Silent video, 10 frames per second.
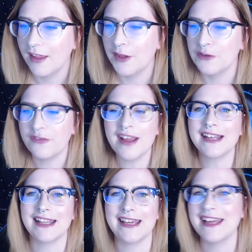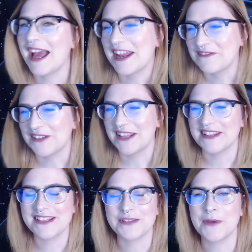Finally, and I feel like
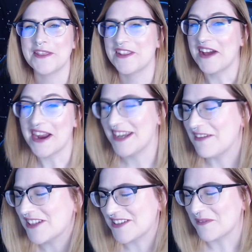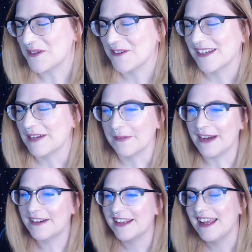this is one that I never stop talking
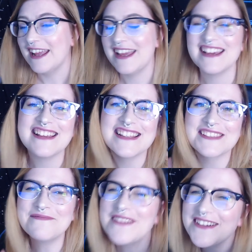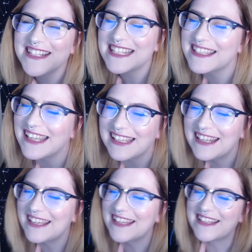about, is motion
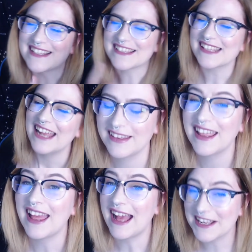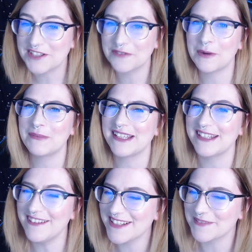sickness. As you've probably
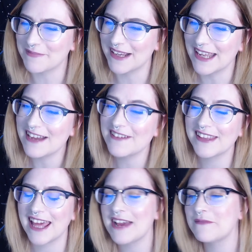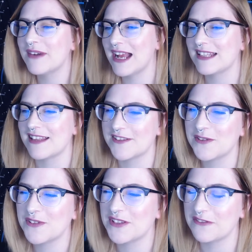noticed by now, the camera has a
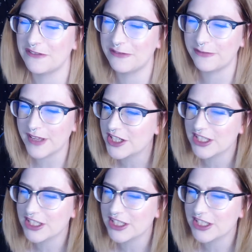sort of fish